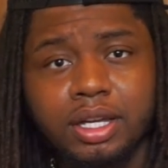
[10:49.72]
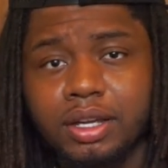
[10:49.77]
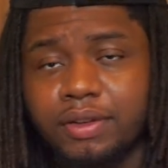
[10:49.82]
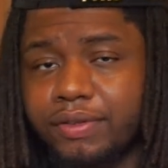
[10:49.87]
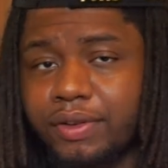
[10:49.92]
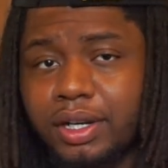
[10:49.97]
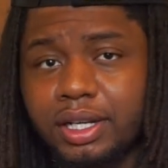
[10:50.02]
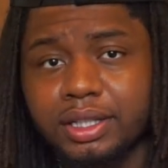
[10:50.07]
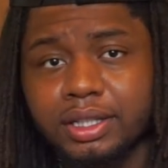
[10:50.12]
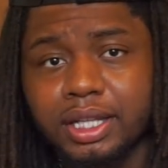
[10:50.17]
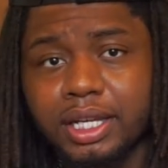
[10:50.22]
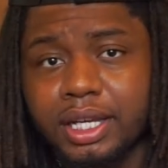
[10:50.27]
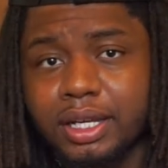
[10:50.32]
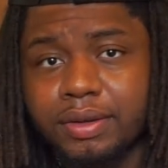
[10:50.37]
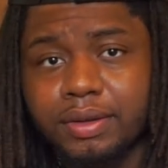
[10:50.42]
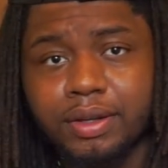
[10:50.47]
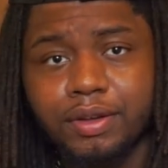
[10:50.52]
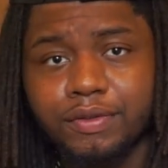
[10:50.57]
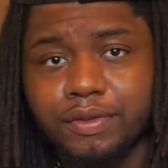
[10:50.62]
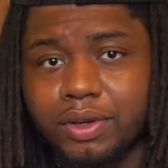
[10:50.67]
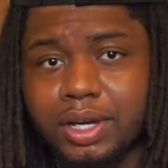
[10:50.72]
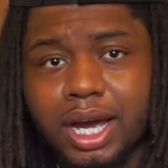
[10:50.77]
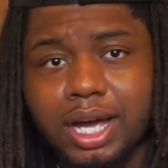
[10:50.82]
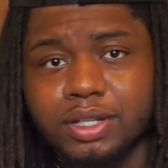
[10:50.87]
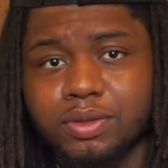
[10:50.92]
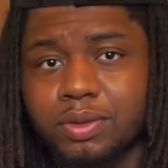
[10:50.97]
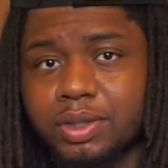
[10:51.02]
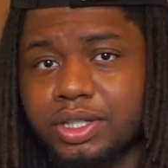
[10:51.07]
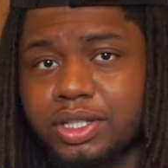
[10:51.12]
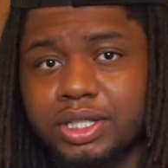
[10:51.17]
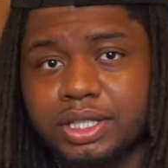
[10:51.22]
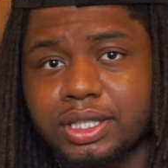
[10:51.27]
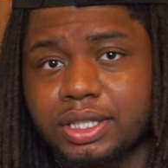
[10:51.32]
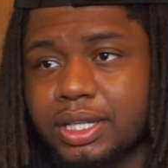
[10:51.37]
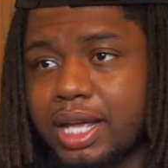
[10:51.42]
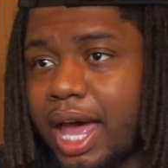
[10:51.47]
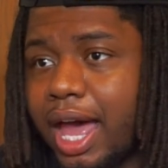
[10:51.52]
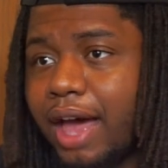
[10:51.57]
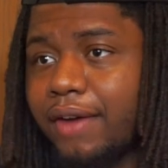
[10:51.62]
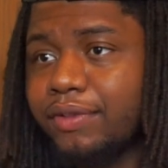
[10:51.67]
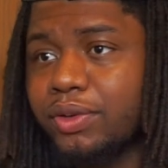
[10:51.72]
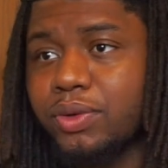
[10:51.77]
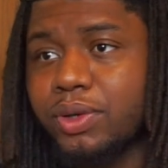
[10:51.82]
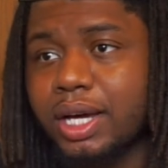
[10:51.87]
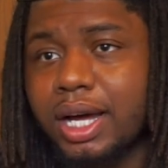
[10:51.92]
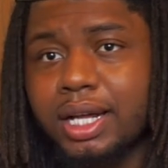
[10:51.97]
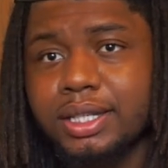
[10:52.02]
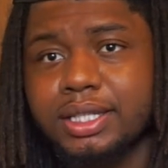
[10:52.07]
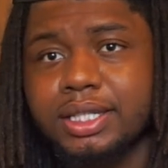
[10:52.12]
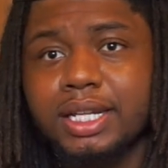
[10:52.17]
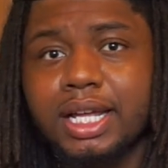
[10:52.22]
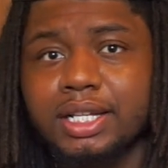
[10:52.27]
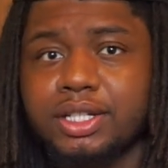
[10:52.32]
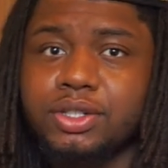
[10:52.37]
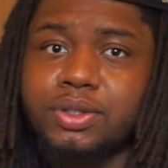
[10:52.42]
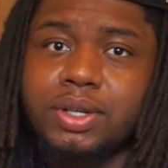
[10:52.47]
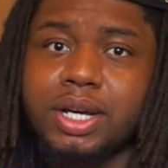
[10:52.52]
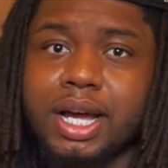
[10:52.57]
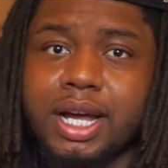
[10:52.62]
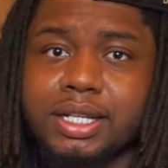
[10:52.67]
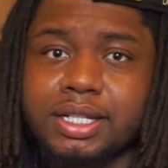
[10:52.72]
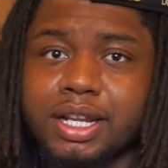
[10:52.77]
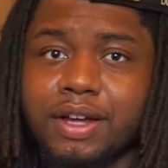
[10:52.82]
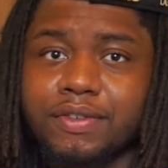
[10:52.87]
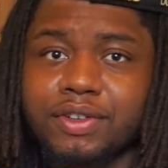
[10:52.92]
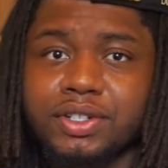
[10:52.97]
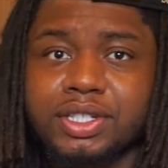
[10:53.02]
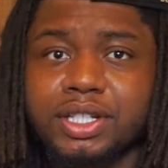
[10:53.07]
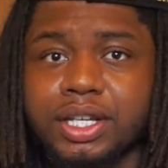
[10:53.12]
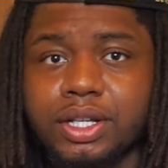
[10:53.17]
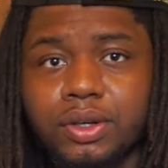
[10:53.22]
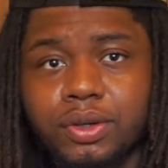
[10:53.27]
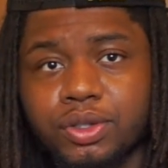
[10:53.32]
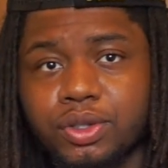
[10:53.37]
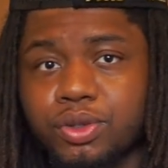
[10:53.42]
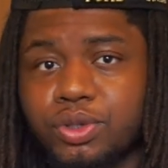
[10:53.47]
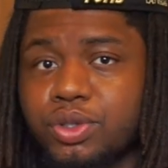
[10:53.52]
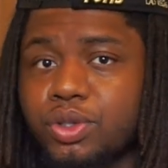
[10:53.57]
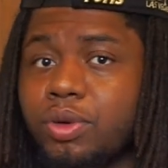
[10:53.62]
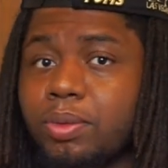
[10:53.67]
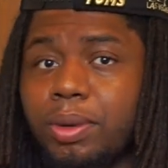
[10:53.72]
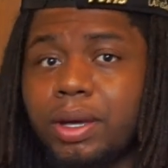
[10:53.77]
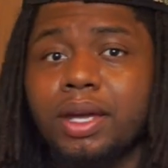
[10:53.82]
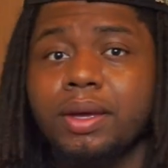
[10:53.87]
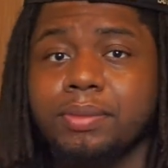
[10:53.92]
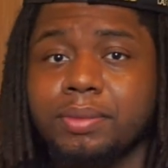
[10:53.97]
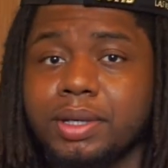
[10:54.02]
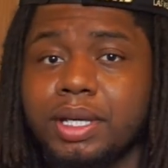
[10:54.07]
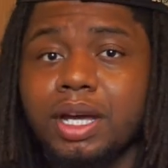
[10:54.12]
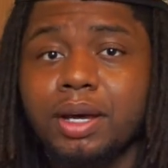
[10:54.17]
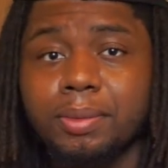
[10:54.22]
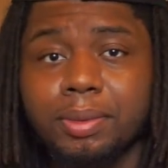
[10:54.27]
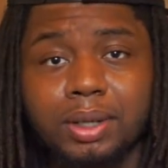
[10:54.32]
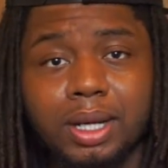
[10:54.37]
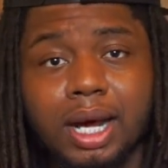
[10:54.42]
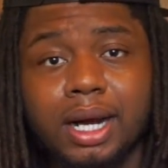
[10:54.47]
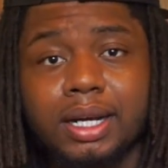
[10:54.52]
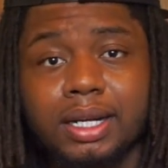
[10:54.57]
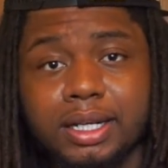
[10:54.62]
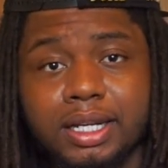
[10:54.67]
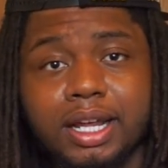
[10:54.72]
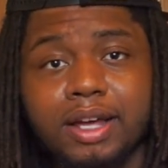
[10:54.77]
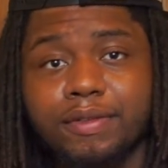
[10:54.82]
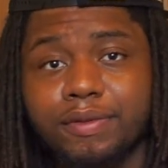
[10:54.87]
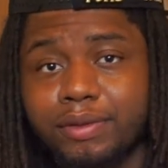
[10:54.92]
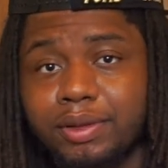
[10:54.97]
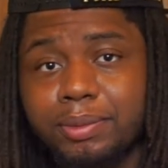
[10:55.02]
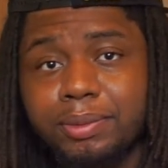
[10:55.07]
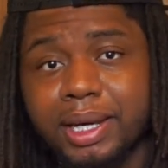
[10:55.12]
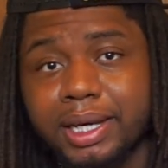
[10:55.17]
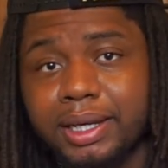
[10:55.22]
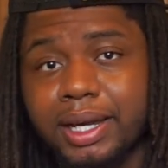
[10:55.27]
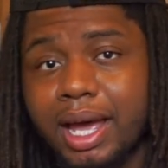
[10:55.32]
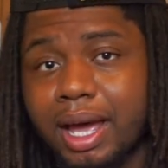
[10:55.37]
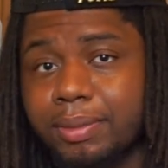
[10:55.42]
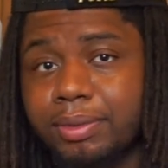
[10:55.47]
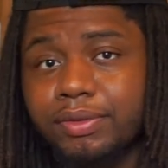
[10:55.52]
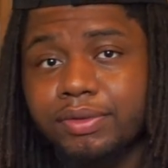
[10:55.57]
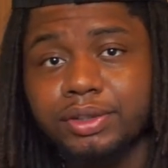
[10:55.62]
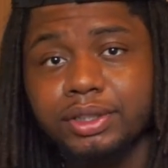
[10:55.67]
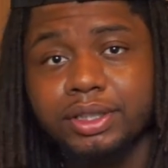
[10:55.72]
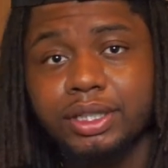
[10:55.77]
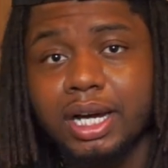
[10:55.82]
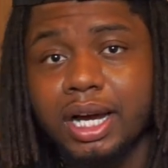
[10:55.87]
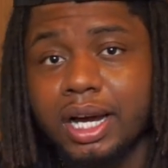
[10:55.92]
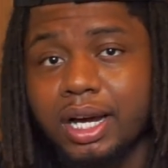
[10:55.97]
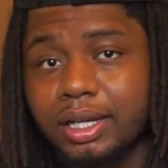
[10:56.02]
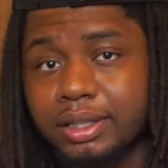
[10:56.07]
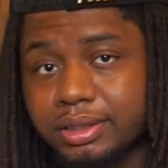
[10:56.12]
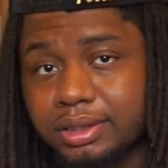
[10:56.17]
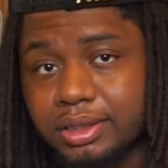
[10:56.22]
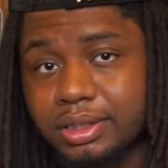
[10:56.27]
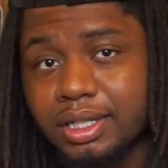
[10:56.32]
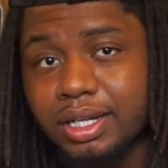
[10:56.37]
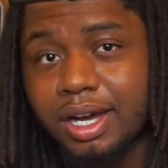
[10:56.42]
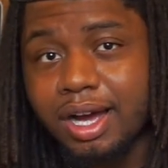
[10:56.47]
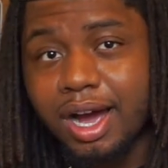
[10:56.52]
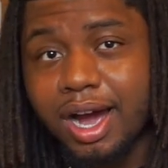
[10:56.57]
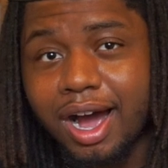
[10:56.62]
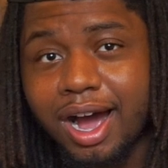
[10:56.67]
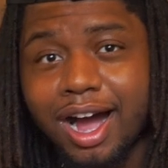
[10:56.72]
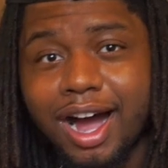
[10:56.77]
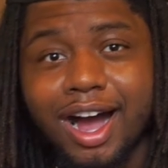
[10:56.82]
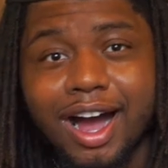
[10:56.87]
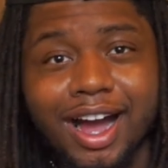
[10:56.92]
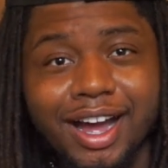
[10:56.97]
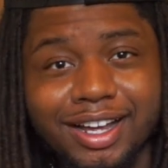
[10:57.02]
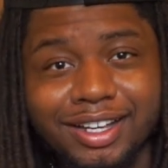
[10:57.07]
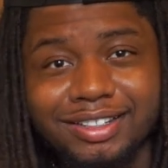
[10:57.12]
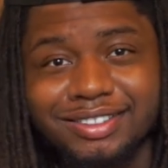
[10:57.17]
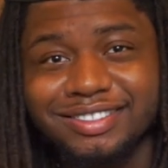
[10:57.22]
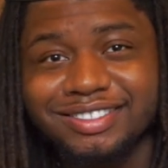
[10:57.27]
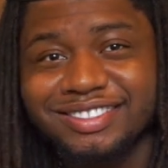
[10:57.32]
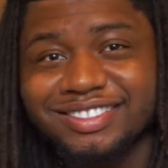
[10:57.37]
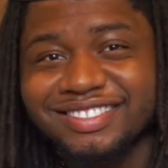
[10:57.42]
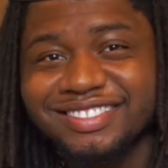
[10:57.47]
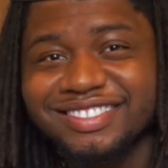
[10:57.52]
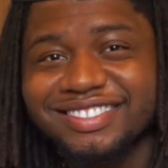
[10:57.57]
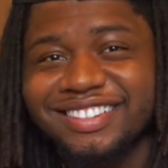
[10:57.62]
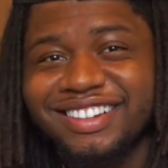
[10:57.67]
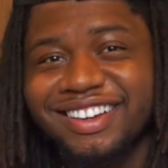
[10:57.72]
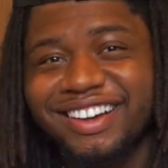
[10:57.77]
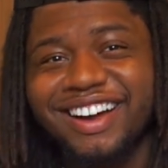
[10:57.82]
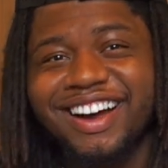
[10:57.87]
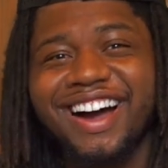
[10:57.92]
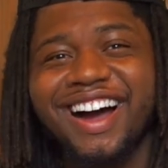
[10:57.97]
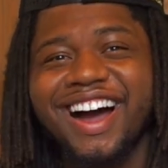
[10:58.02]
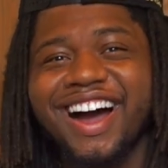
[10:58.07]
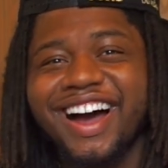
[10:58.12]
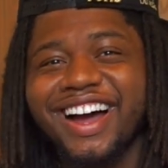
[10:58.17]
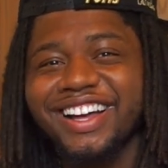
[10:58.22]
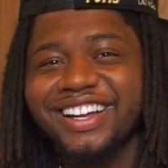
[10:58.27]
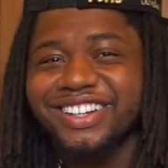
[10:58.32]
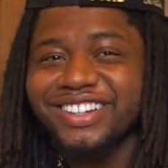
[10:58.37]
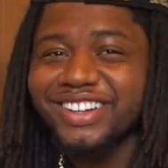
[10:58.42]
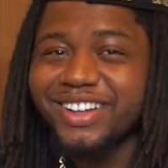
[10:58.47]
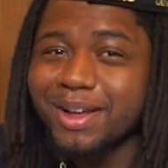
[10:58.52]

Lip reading: if anything, if you guys want to just have new content that you guys never seen on YouTube, hit me up, and I can definitely make it happen for you guys. All right? All